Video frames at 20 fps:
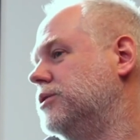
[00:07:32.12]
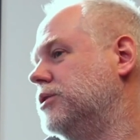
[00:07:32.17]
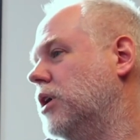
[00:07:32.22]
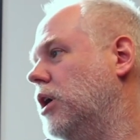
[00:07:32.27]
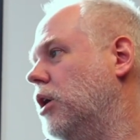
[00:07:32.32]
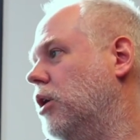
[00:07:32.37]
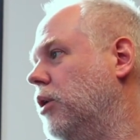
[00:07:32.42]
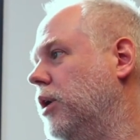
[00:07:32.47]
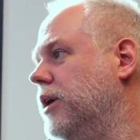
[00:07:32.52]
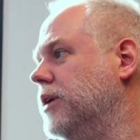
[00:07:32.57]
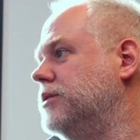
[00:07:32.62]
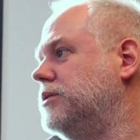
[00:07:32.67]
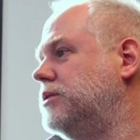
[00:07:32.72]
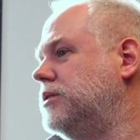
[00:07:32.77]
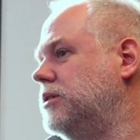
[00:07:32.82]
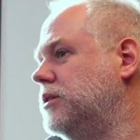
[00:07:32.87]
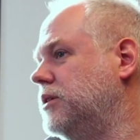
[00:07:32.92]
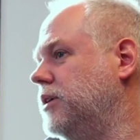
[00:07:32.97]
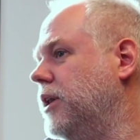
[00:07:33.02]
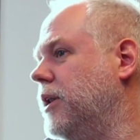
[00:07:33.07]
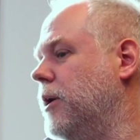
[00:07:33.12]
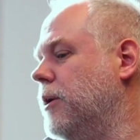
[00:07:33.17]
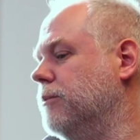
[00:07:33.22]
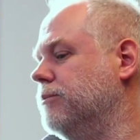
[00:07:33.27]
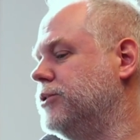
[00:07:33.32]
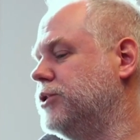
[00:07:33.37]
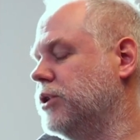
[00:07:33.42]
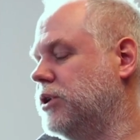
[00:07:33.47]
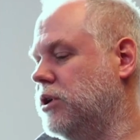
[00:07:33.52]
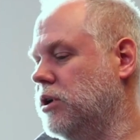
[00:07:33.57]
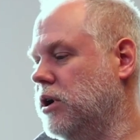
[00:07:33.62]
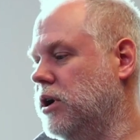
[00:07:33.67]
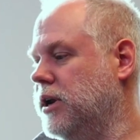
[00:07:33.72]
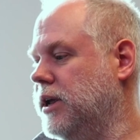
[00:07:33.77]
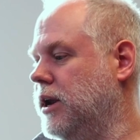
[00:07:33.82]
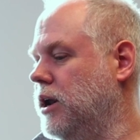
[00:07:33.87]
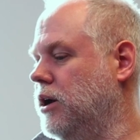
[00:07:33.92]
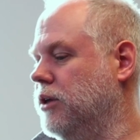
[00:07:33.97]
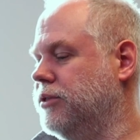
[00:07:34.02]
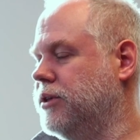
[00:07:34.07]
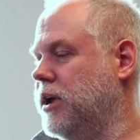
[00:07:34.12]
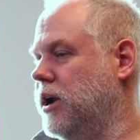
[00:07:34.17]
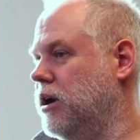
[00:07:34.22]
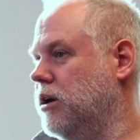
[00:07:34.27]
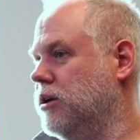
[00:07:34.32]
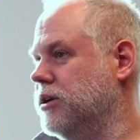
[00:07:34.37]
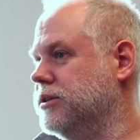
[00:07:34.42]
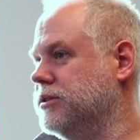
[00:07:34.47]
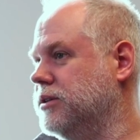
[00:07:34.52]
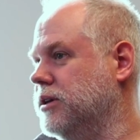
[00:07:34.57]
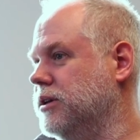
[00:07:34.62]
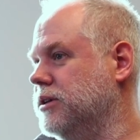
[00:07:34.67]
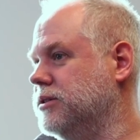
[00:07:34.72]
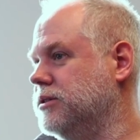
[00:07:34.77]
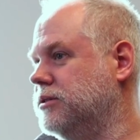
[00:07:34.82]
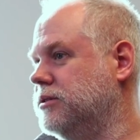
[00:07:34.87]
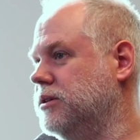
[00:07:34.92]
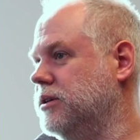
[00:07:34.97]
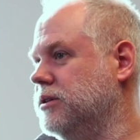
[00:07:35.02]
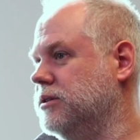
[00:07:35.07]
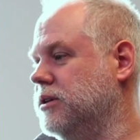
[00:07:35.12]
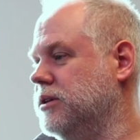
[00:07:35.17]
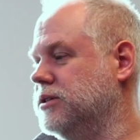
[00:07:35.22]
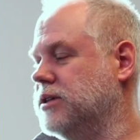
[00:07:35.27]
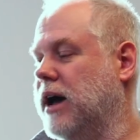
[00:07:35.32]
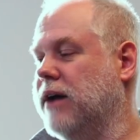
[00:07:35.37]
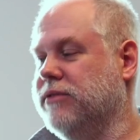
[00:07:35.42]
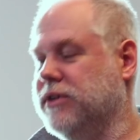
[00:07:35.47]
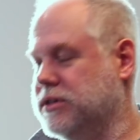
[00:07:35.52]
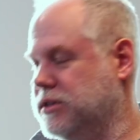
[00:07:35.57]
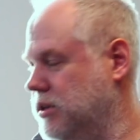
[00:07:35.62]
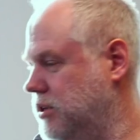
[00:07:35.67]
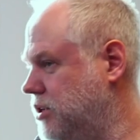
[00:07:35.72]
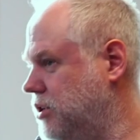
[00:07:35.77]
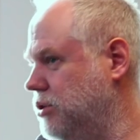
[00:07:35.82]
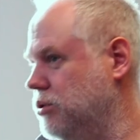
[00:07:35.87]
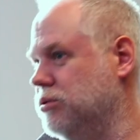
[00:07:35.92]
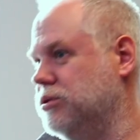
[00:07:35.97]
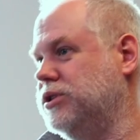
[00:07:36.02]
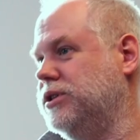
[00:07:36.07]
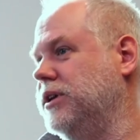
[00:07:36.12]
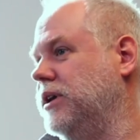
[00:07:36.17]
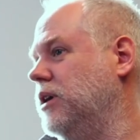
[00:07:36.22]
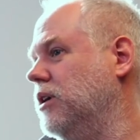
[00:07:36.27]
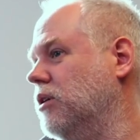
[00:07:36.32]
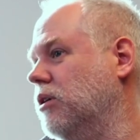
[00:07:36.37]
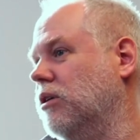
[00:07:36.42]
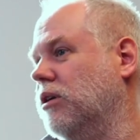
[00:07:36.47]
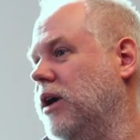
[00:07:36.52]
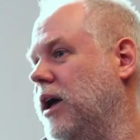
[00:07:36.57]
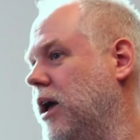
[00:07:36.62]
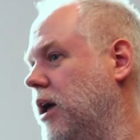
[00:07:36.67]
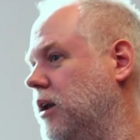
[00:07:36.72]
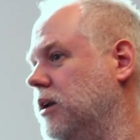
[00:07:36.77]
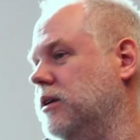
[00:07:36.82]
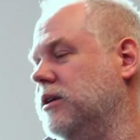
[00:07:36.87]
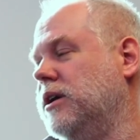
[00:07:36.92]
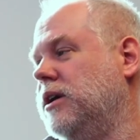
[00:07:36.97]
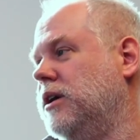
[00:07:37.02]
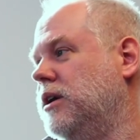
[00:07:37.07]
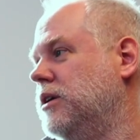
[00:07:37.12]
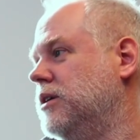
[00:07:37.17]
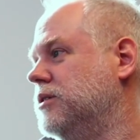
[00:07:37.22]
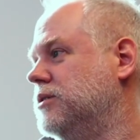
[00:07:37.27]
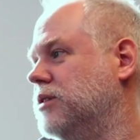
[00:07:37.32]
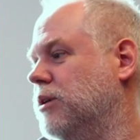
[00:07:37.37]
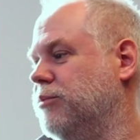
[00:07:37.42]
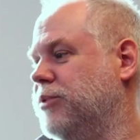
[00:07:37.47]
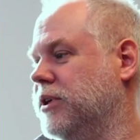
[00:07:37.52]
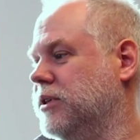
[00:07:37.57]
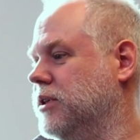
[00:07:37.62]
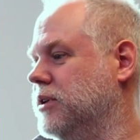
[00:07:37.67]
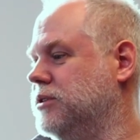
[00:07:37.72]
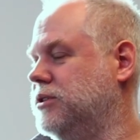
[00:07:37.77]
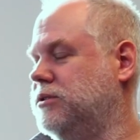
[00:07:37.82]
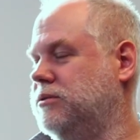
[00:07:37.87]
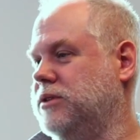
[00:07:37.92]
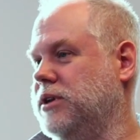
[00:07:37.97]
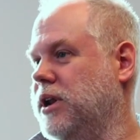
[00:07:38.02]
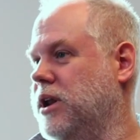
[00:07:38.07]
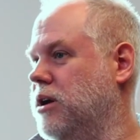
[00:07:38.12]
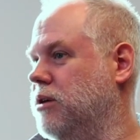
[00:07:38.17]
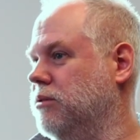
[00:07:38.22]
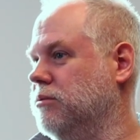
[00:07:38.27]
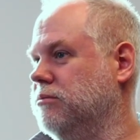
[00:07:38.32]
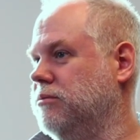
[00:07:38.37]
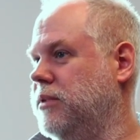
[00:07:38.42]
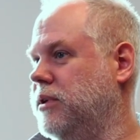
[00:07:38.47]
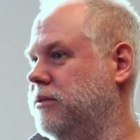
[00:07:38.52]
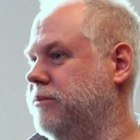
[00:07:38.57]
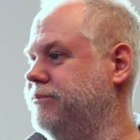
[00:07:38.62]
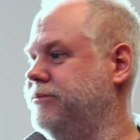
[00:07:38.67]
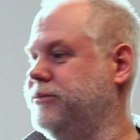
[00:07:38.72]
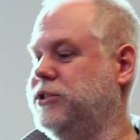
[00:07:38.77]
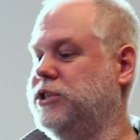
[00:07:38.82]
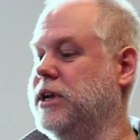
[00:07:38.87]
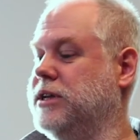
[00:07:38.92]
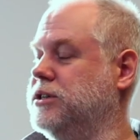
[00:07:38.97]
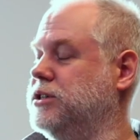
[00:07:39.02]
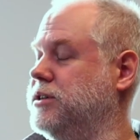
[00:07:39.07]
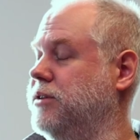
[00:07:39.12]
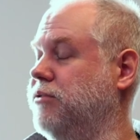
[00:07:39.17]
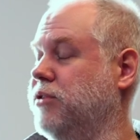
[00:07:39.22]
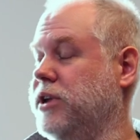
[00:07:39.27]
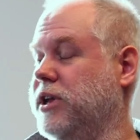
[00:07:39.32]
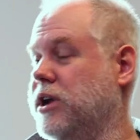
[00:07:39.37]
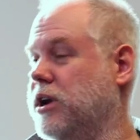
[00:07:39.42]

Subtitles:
So it's, security in healthcare is obviously a huge deal and something that, changes every